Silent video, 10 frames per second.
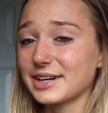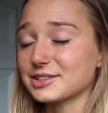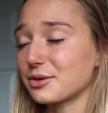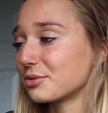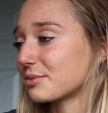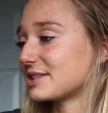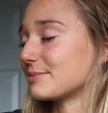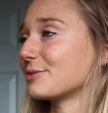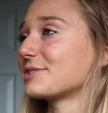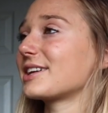had to go all the way
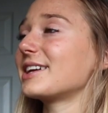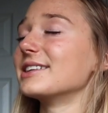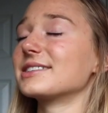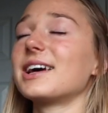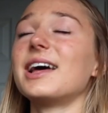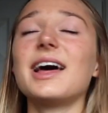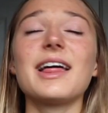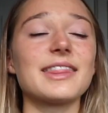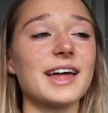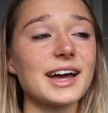to Milton Keynes.
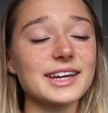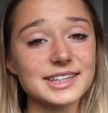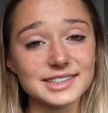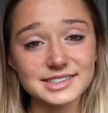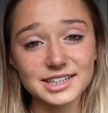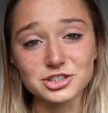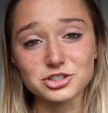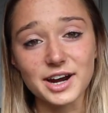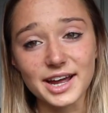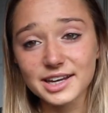That is a
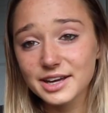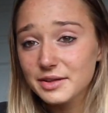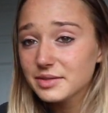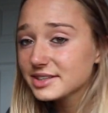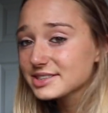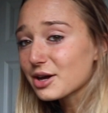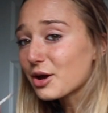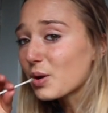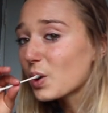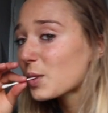trek. So
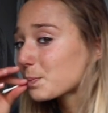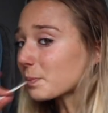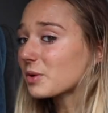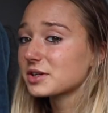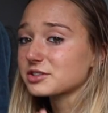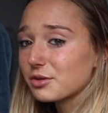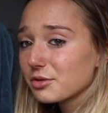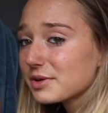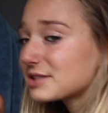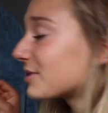I had to go
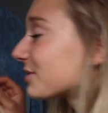all the way to